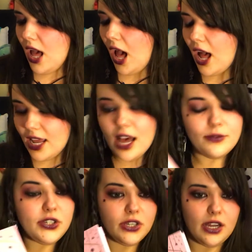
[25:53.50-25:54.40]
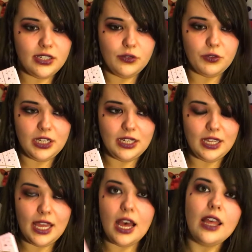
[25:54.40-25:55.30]
I have started reading
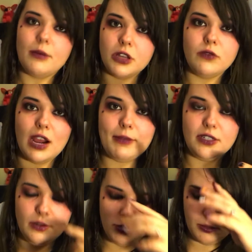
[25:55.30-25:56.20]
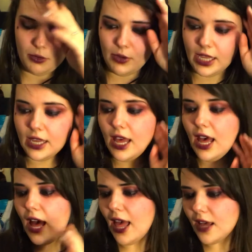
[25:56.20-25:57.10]
it. I am going to wrap this up super quick.
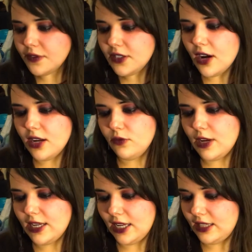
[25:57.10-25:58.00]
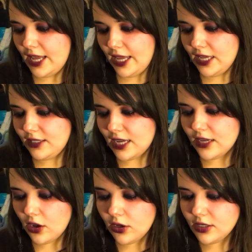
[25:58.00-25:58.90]
I have started reading this,
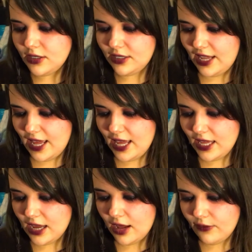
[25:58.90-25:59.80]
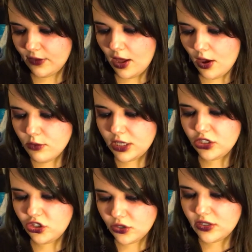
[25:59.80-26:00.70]
and honestly, I've only
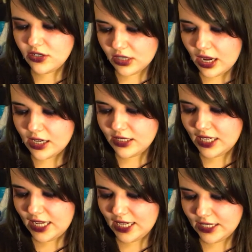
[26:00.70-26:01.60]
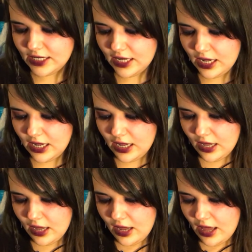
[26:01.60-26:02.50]
just started
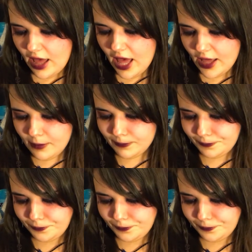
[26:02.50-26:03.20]
a